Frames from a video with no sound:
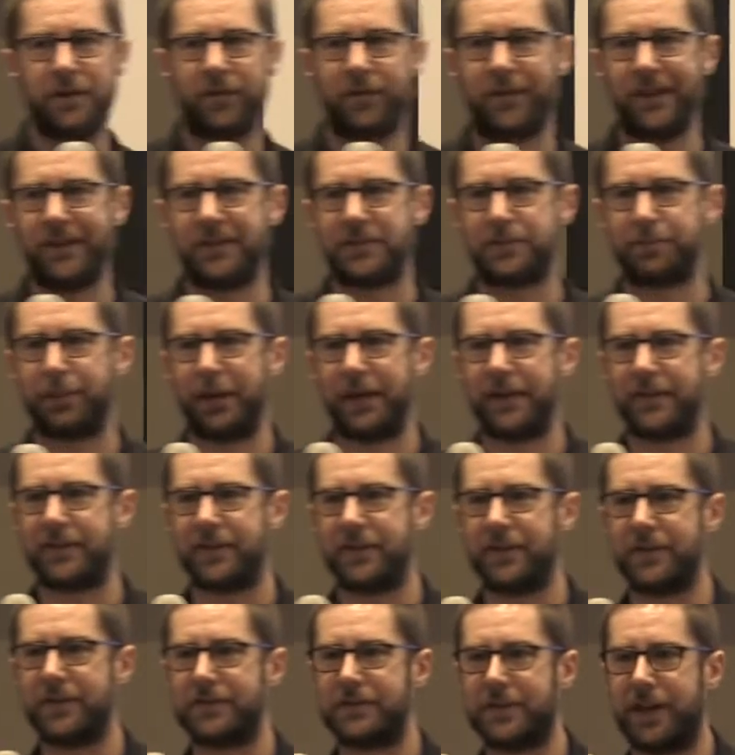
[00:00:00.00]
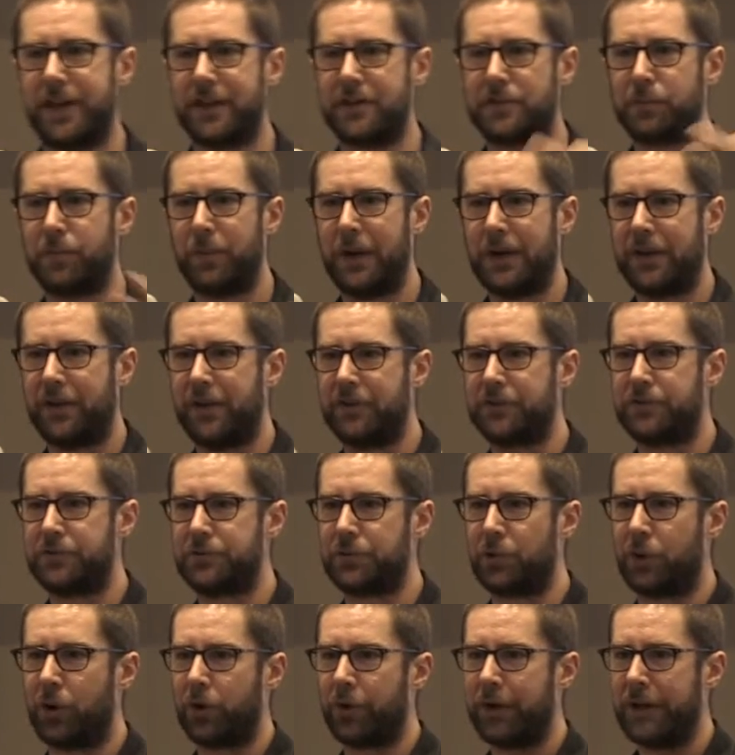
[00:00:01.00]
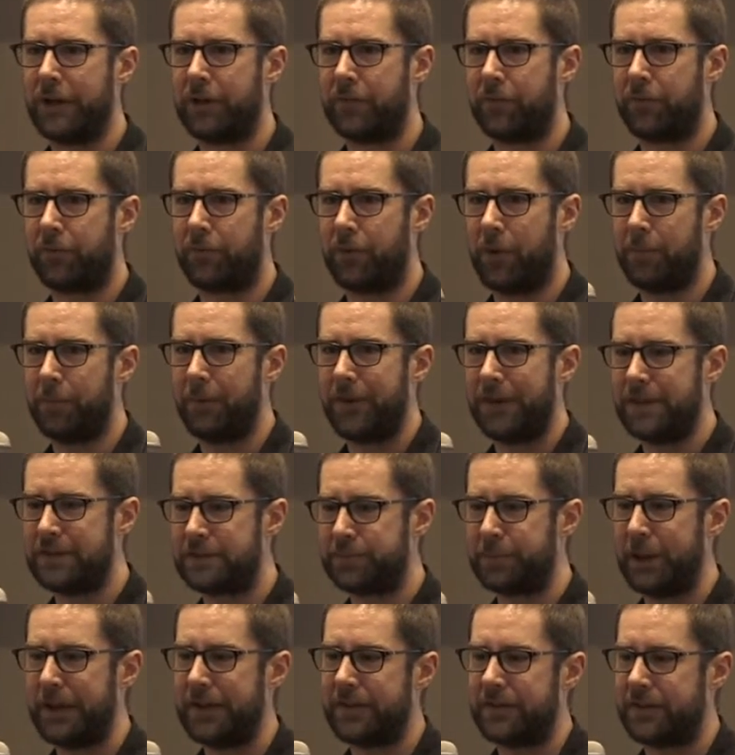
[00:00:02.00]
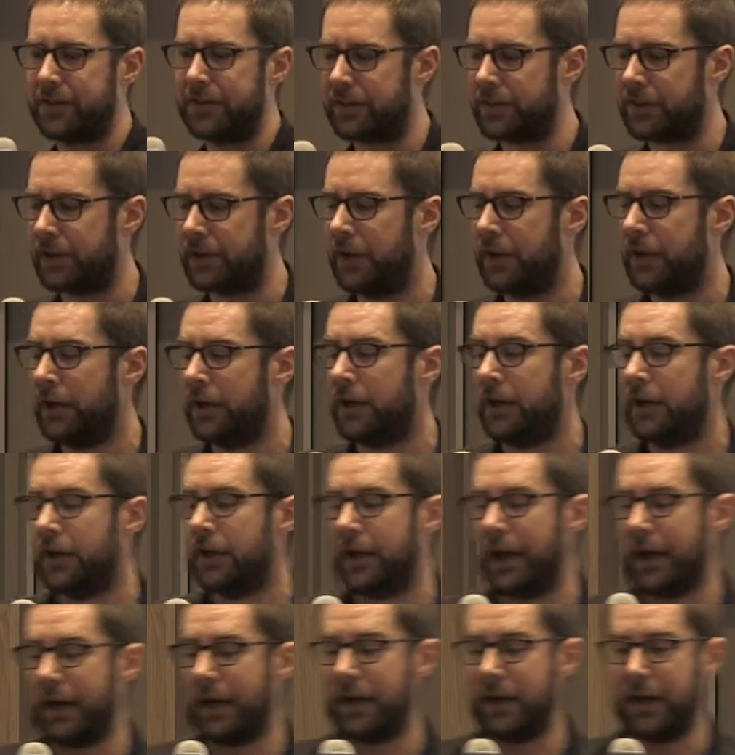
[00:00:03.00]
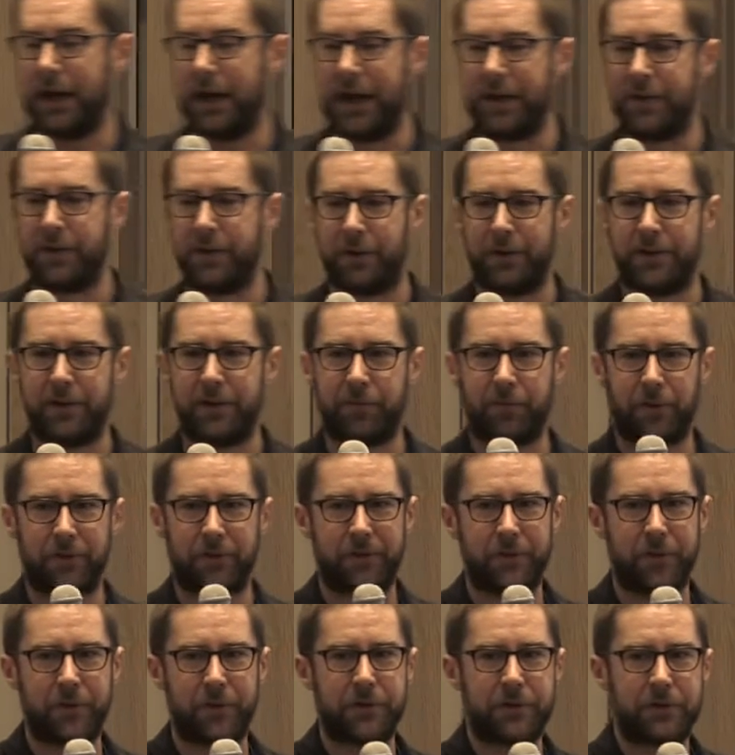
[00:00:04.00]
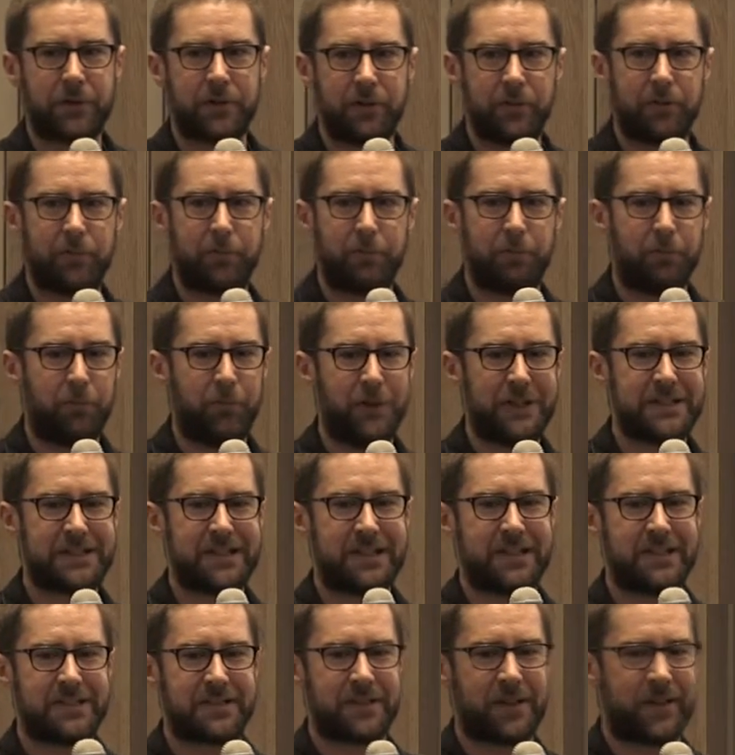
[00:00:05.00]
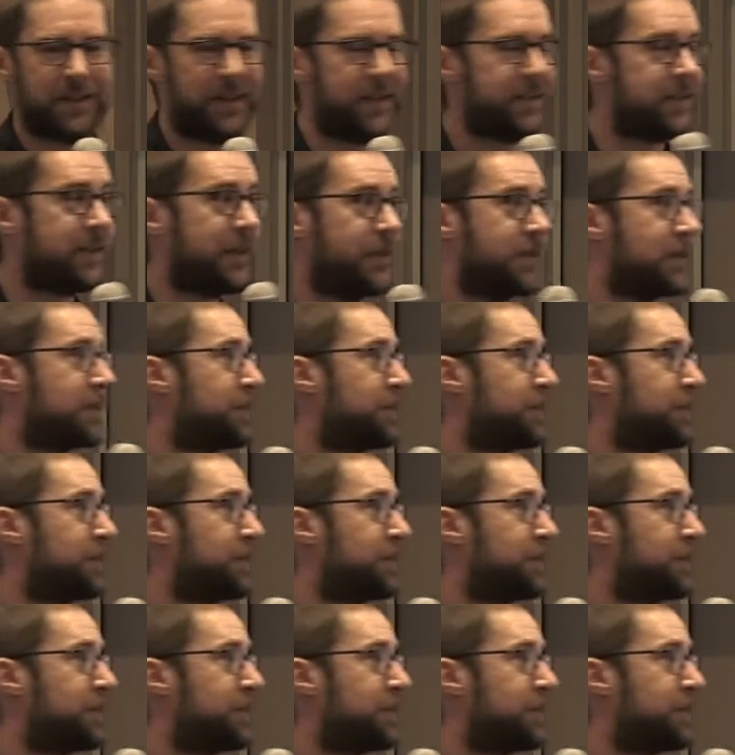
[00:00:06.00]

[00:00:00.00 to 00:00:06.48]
of these spaces as well as drawing from these spaces. And there are different sorts of visitors to these sort of